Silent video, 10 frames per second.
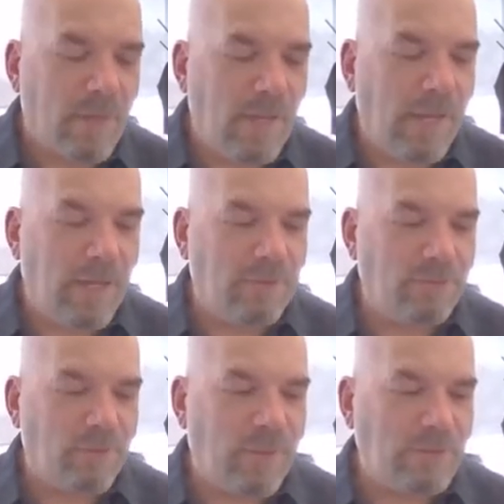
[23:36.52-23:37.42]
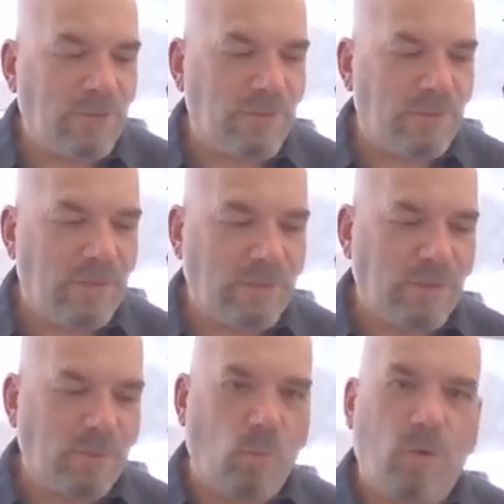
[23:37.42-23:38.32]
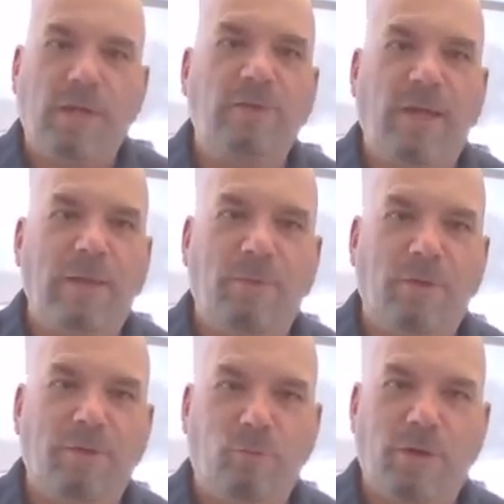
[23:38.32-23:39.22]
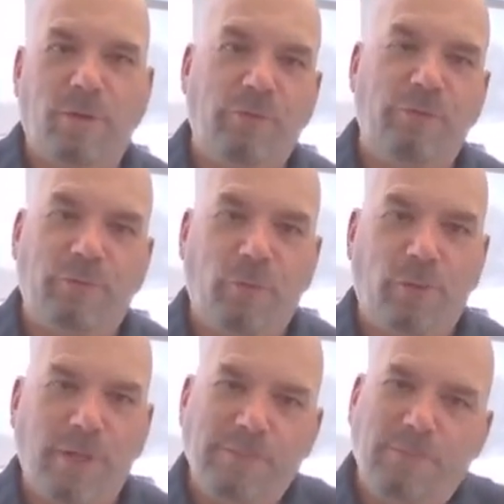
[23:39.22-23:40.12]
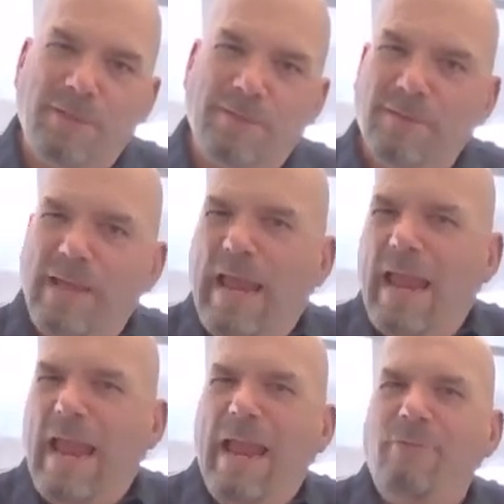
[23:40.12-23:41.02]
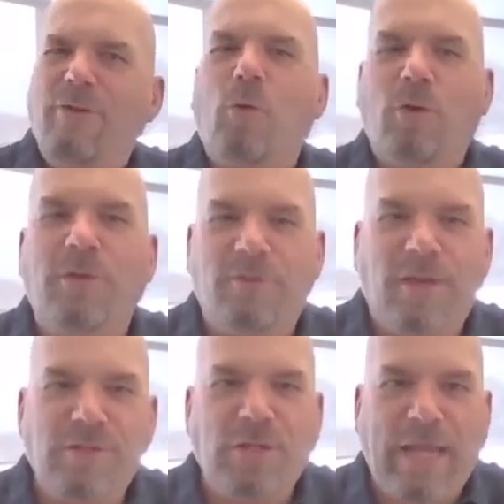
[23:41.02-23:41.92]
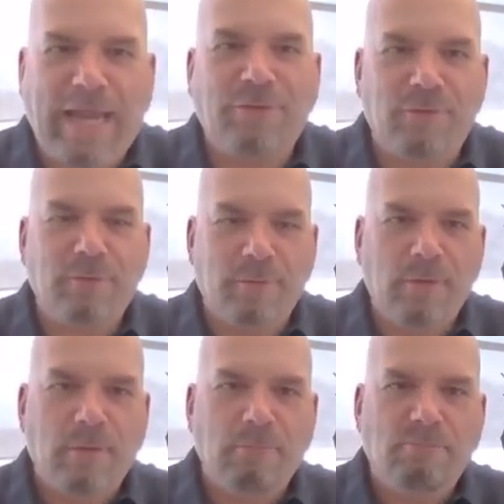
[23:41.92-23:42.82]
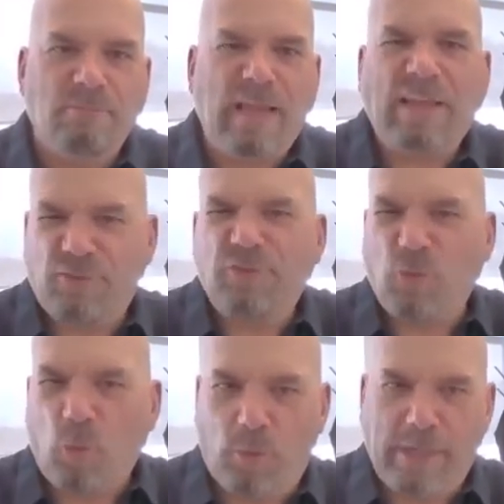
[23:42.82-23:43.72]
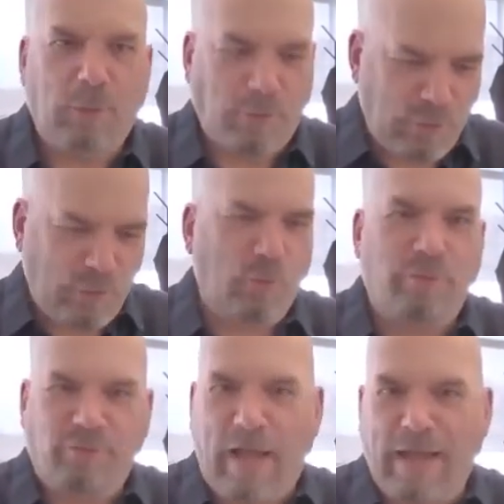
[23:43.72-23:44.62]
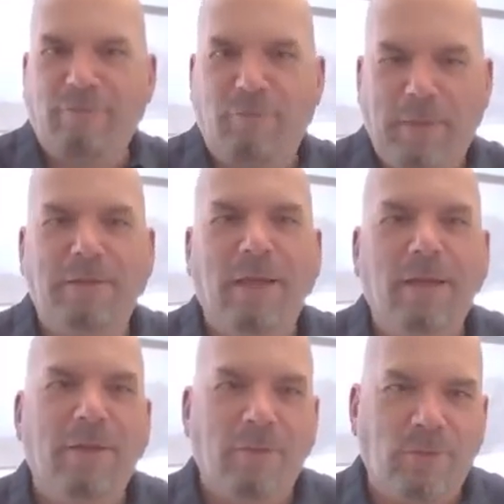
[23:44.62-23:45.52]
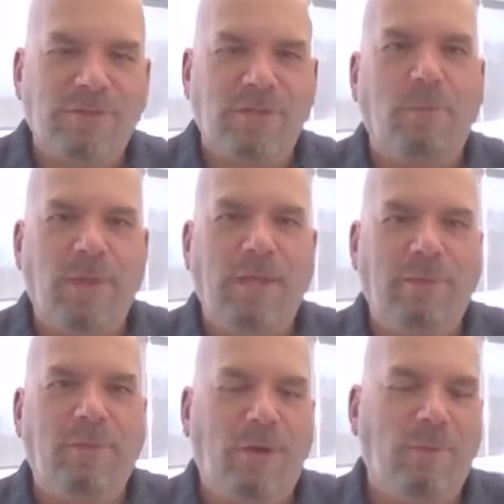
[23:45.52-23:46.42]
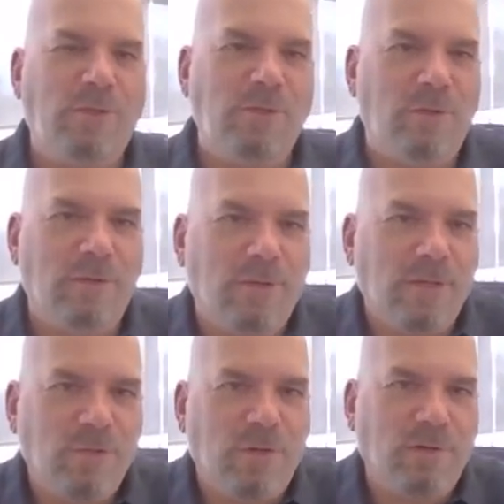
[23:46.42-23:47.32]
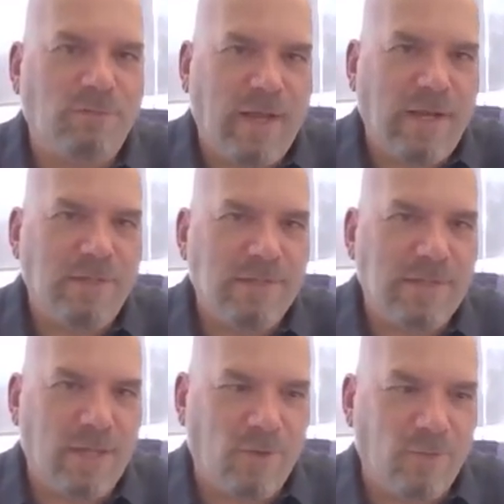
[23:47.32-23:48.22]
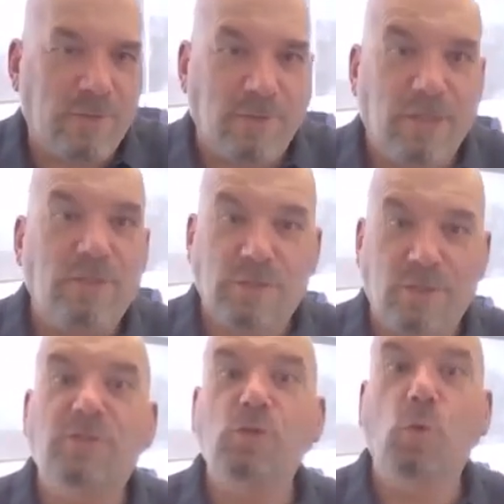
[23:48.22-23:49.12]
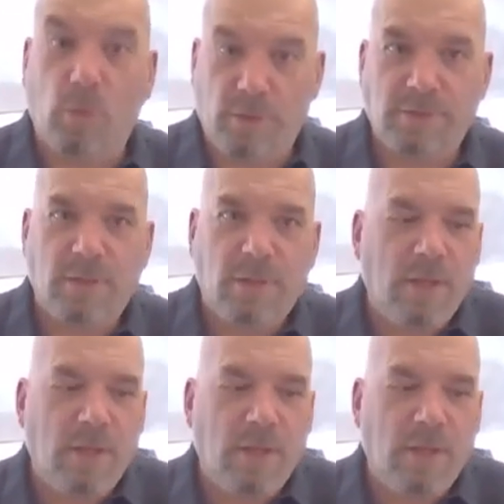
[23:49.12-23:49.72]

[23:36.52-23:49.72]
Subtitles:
And so that's just one example of one of those stories. But every organization has a story or two or five. I mean, there's something in there that you can find and tell that's yours.